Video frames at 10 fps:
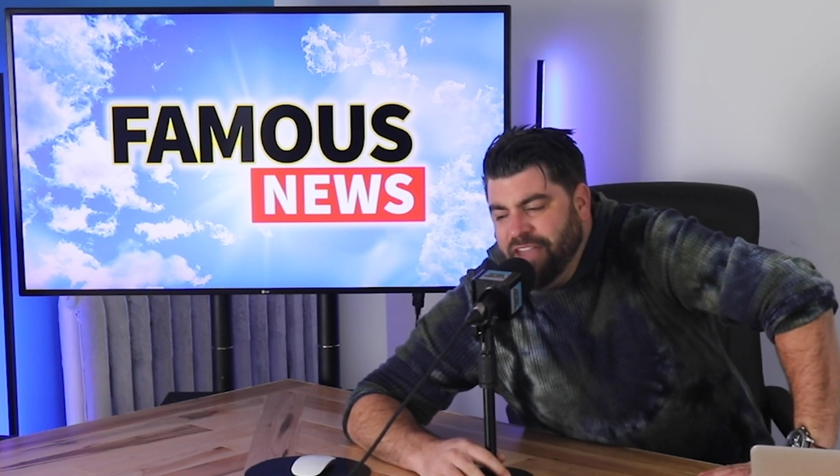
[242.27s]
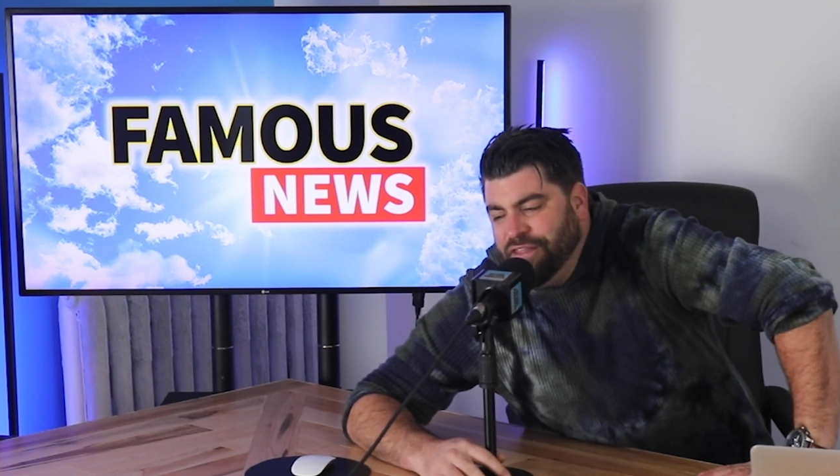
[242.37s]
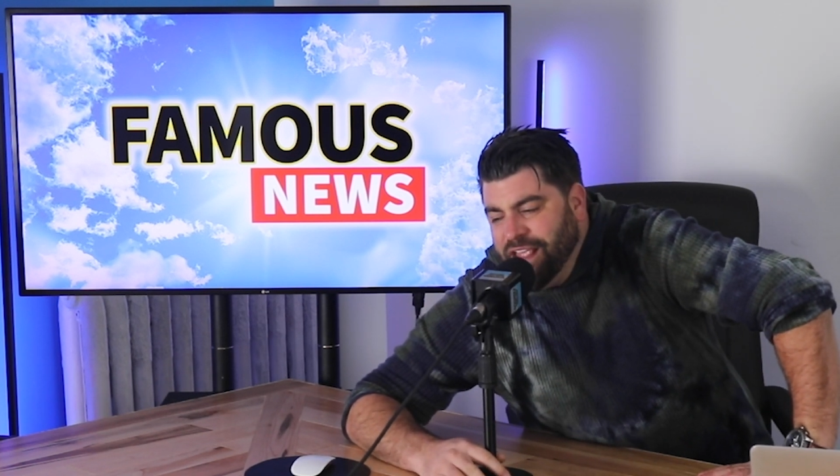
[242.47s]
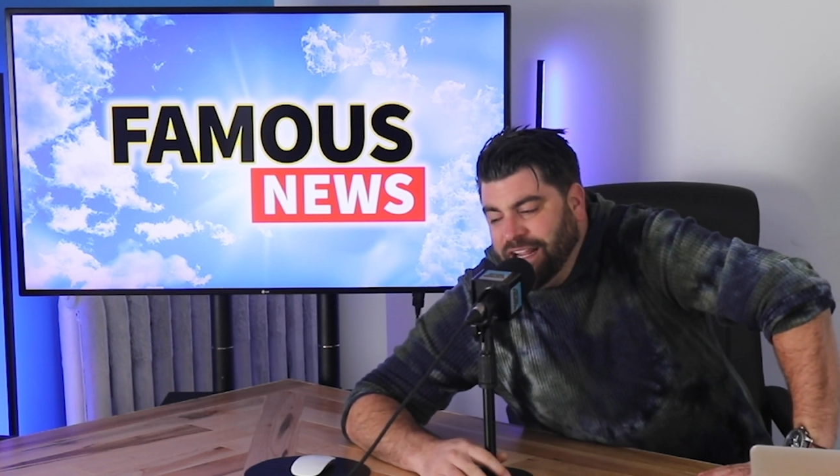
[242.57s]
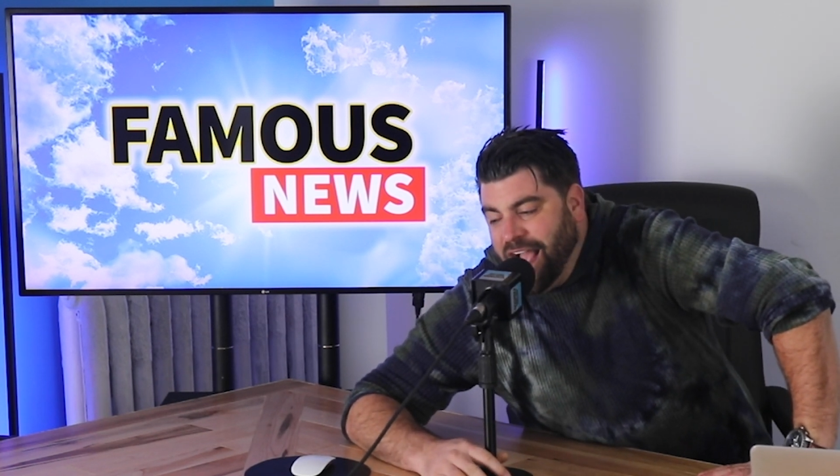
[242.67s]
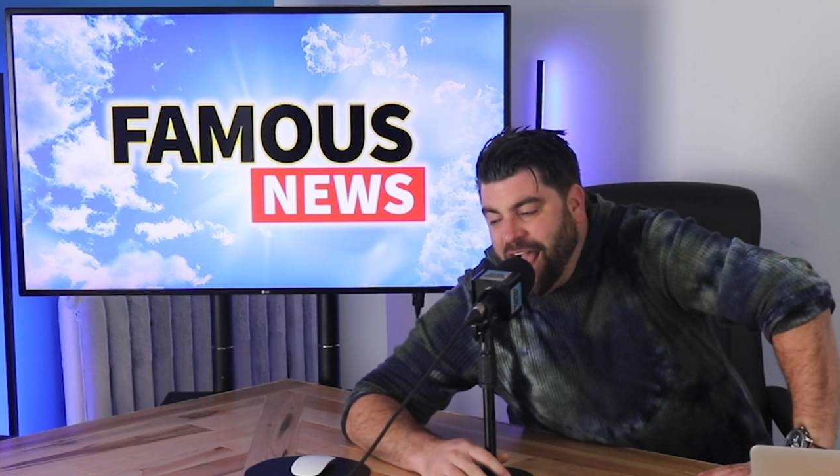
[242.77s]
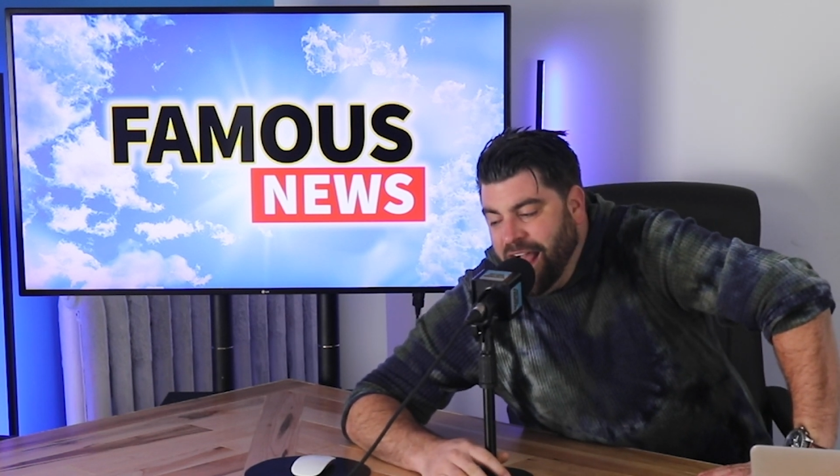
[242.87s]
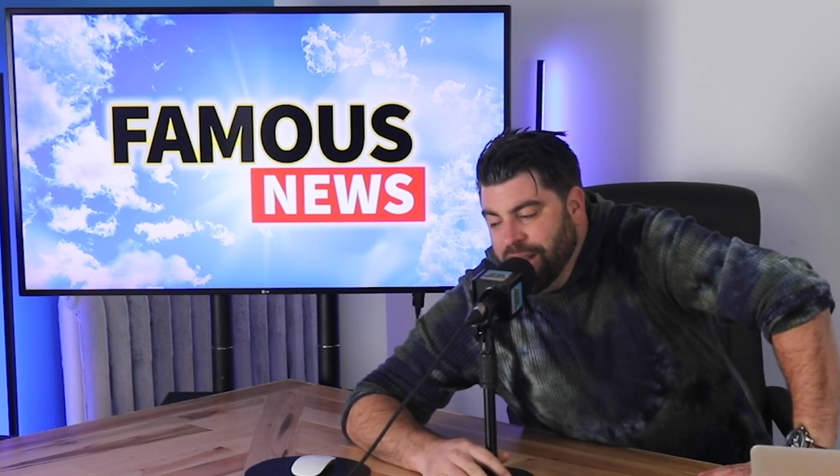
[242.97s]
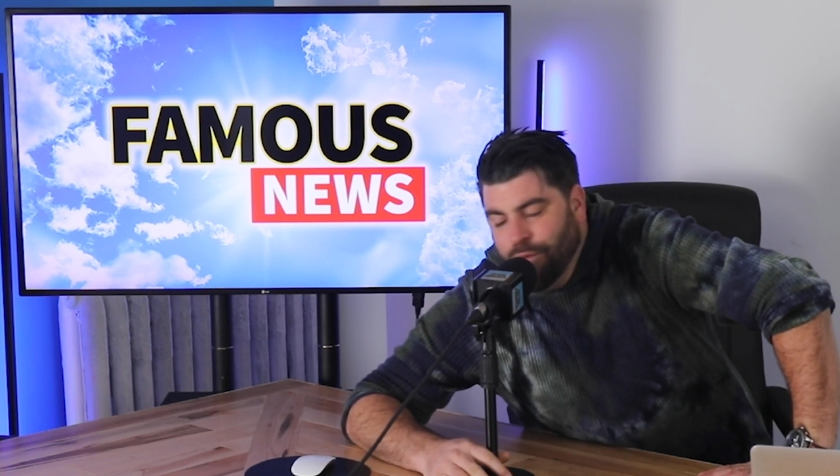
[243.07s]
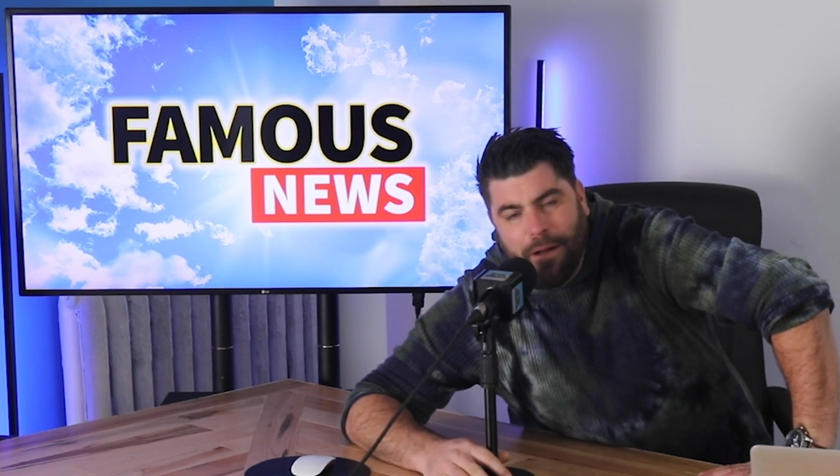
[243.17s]
I think
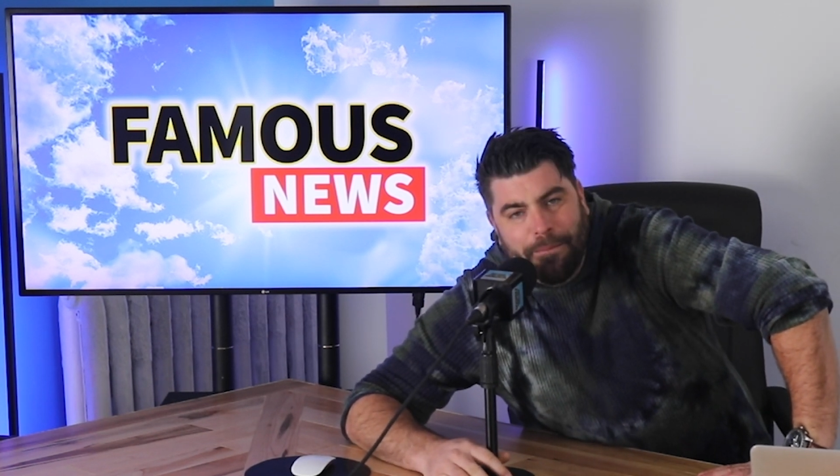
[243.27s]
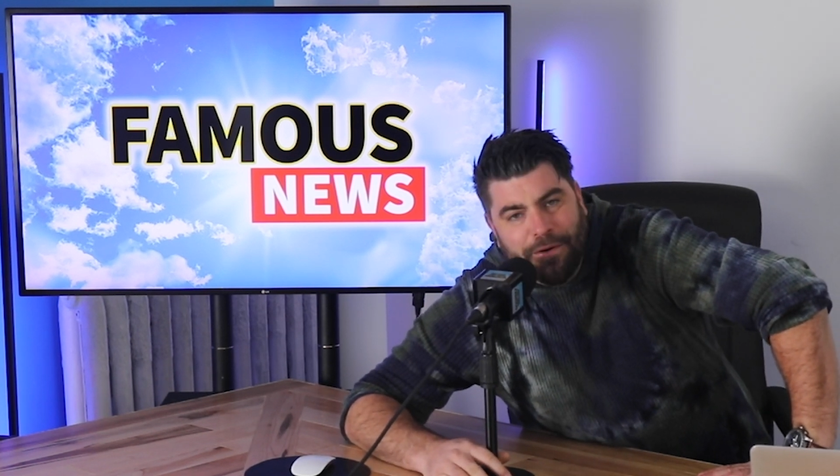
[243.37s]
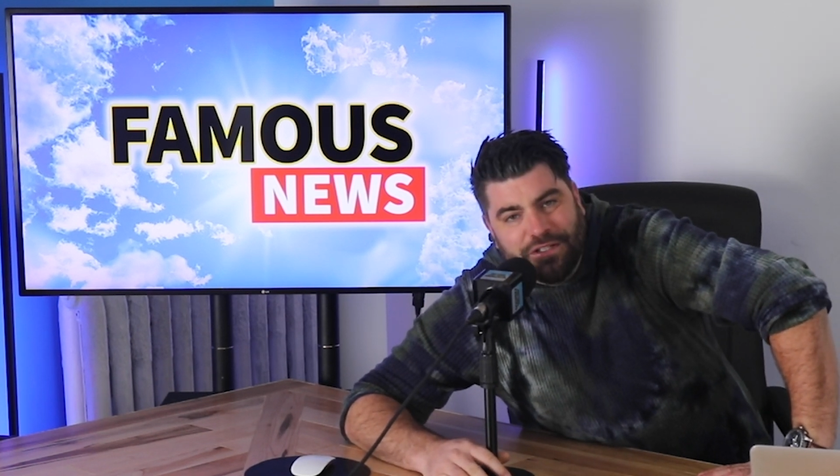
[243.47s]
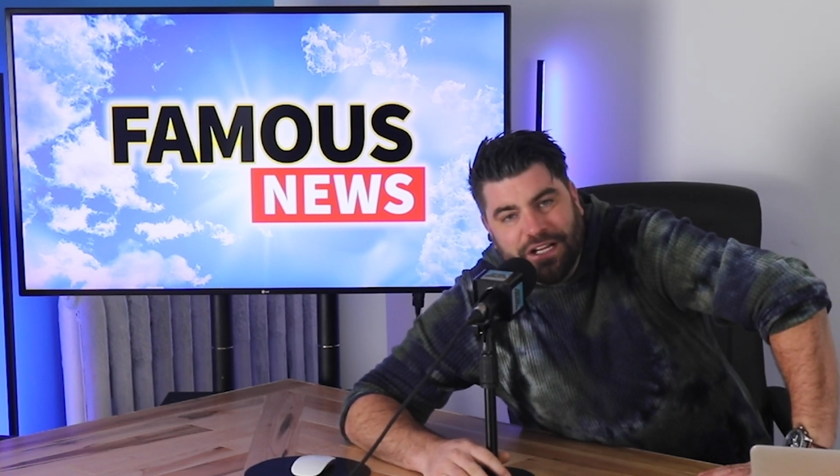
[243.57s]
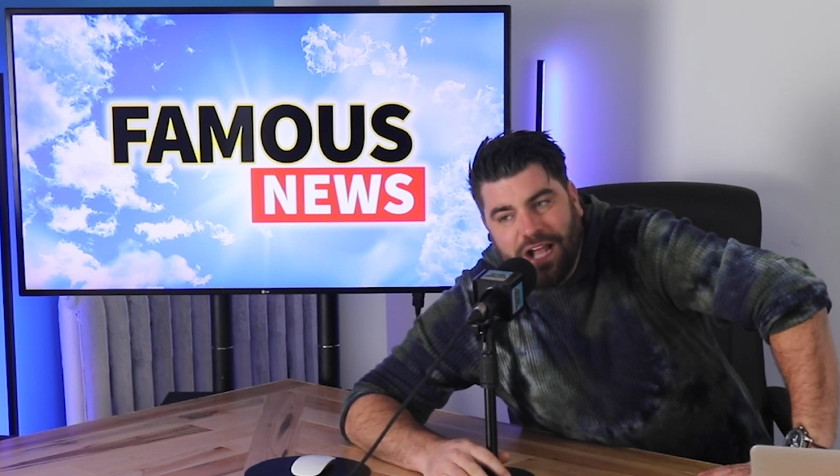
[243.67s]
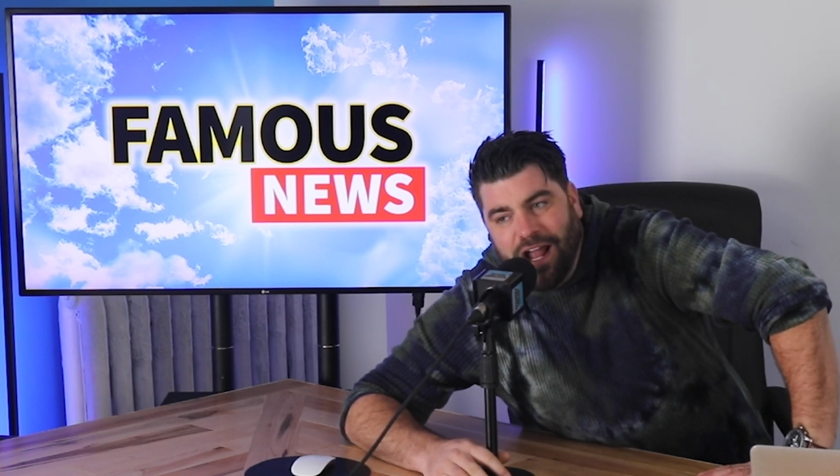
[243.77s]
one person